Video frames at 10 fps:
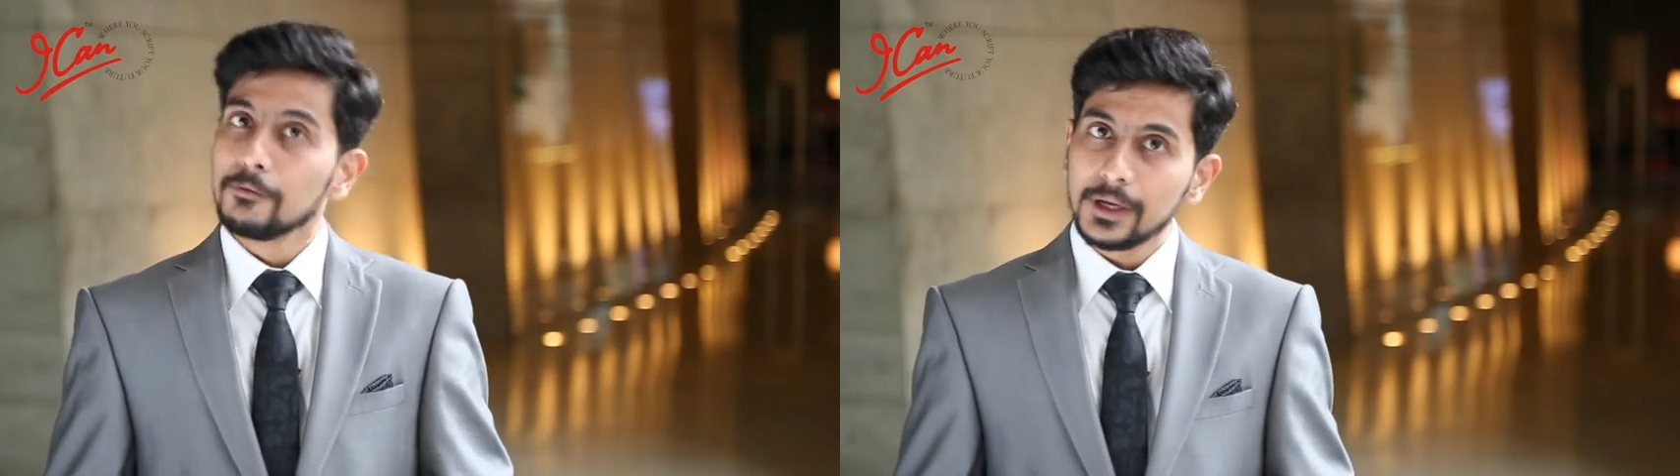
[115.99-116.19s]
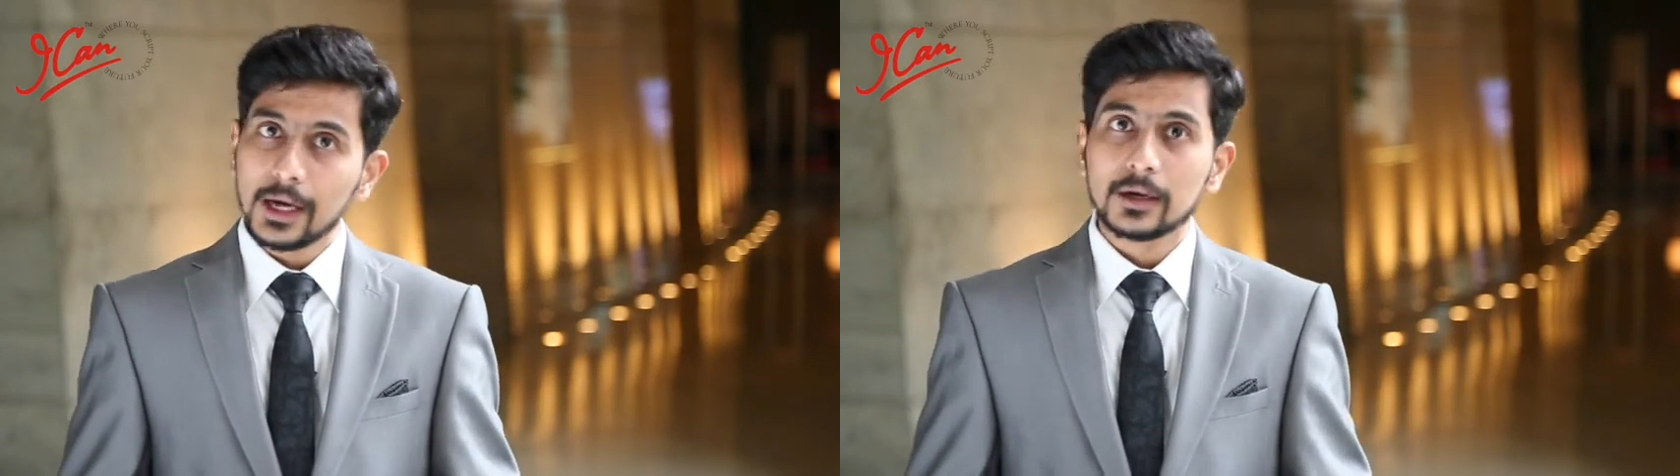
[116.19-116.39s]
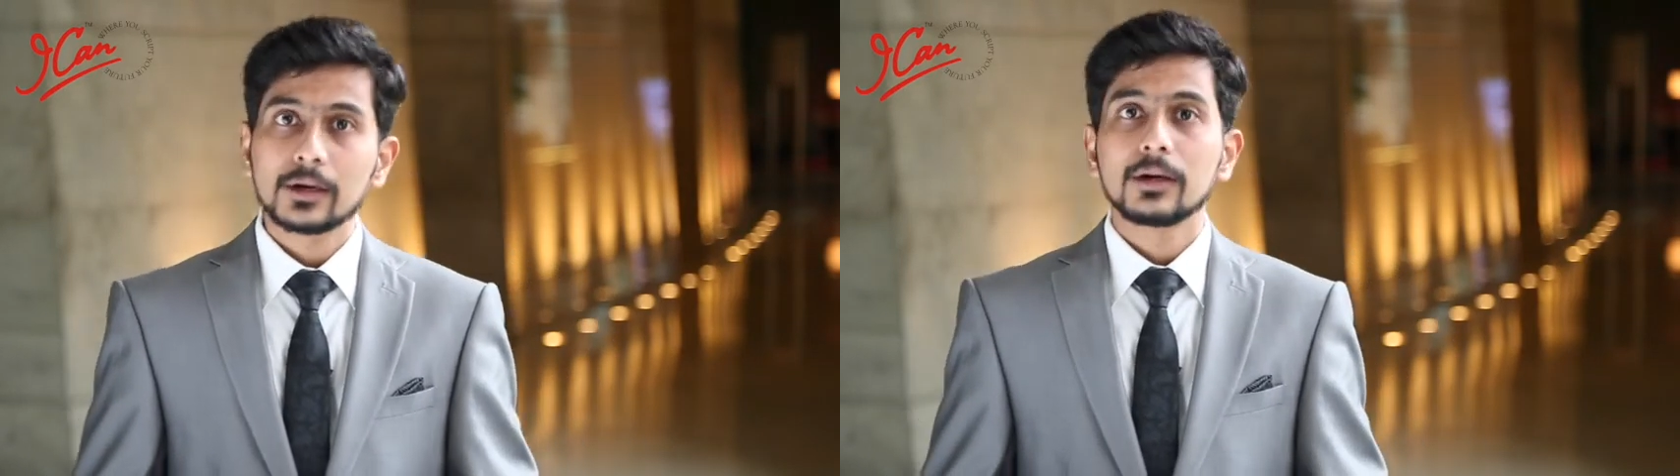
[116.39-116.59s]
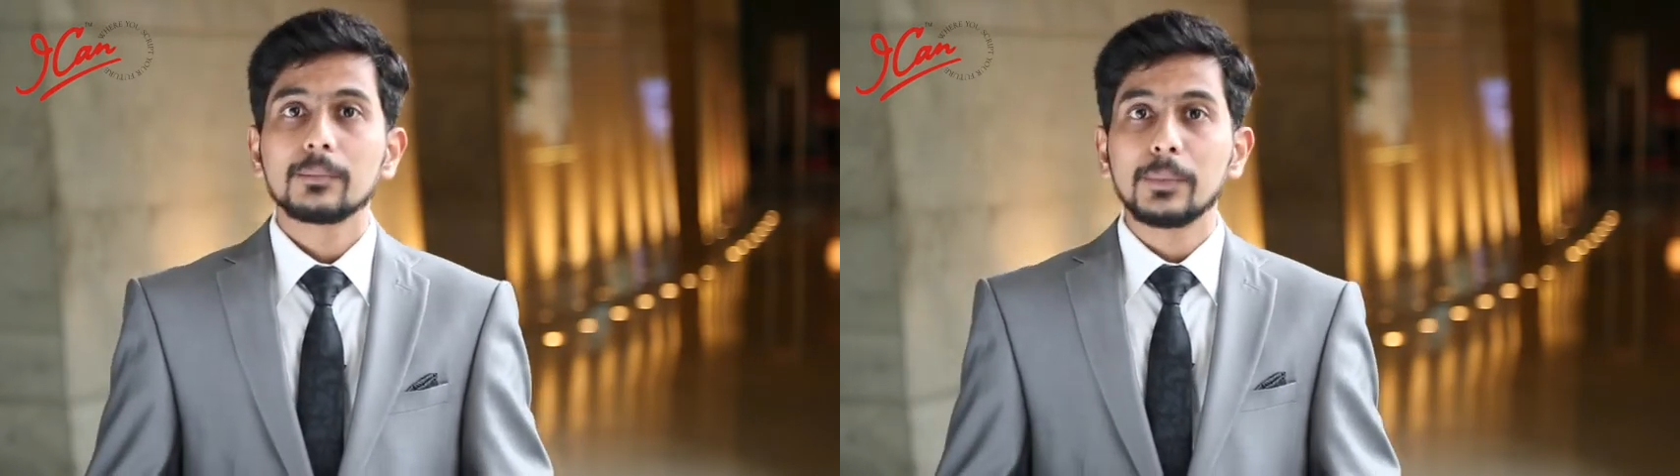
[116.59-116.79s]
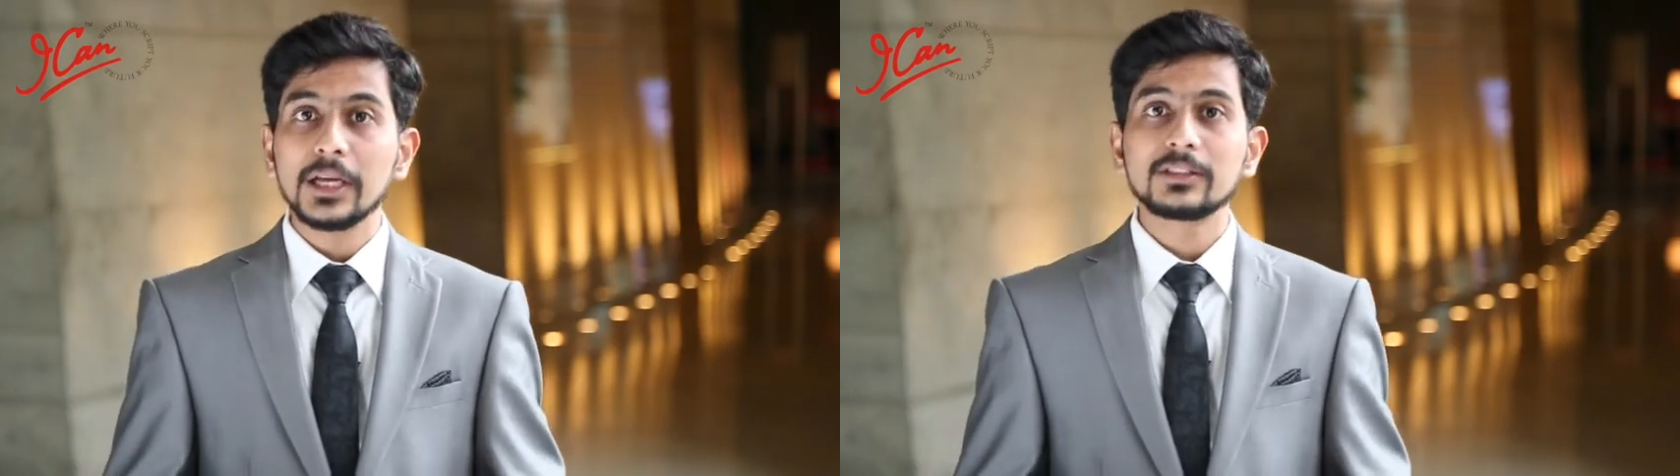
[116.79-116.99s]
we are
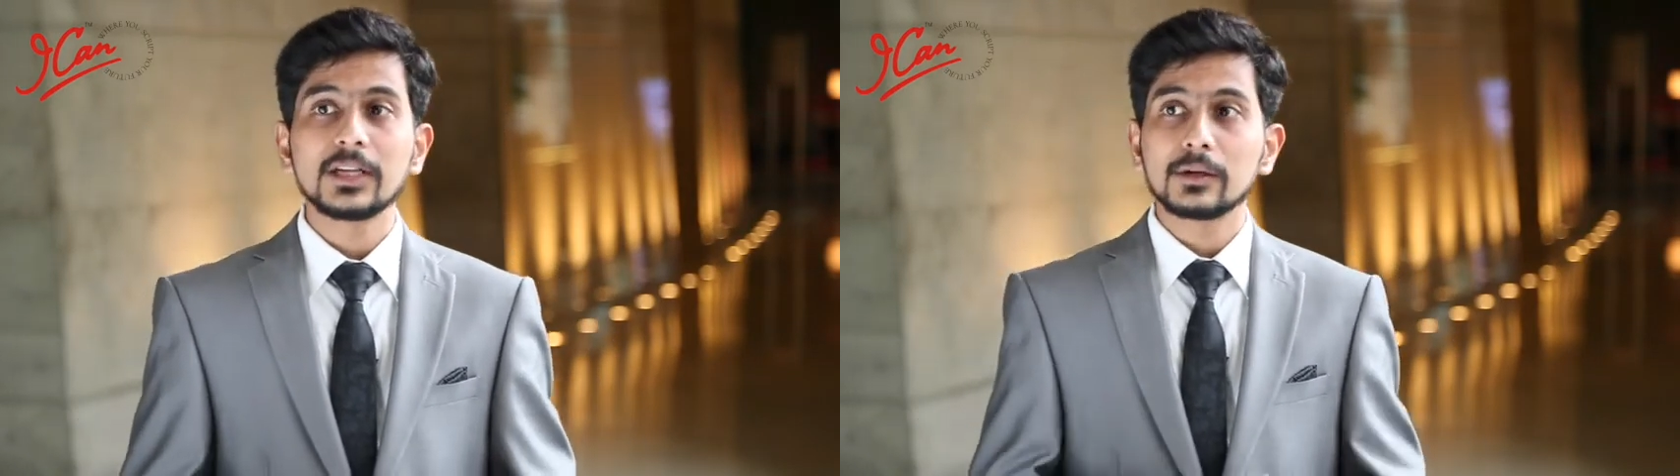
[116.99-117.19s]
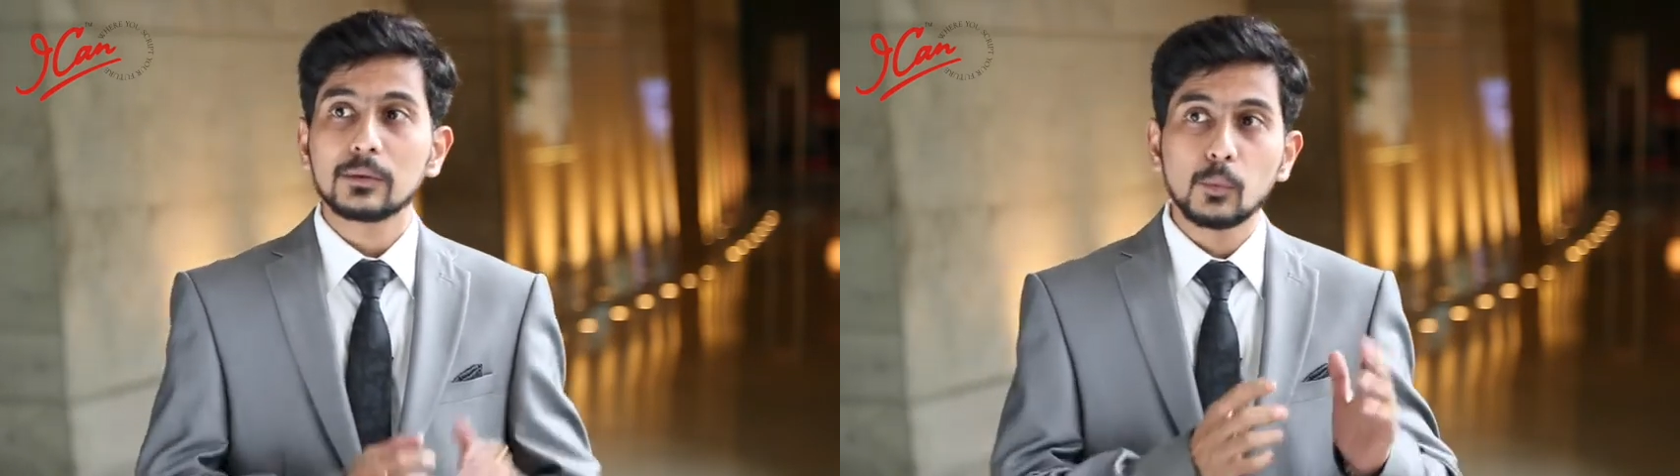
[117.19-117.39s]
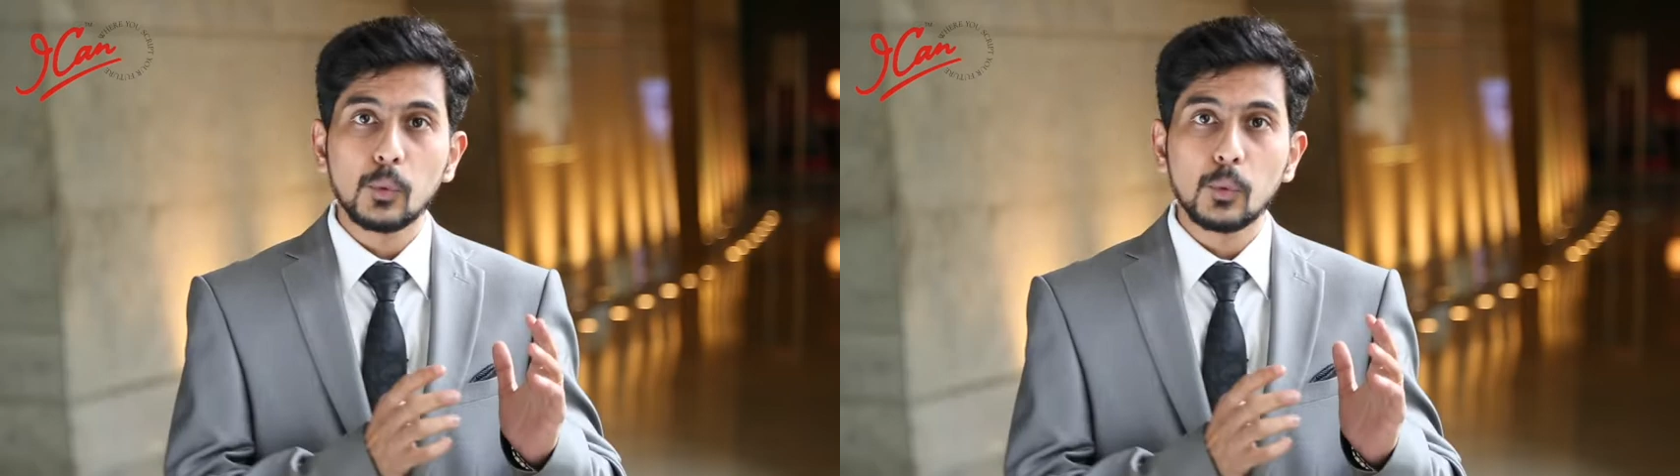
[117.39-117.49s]
placed at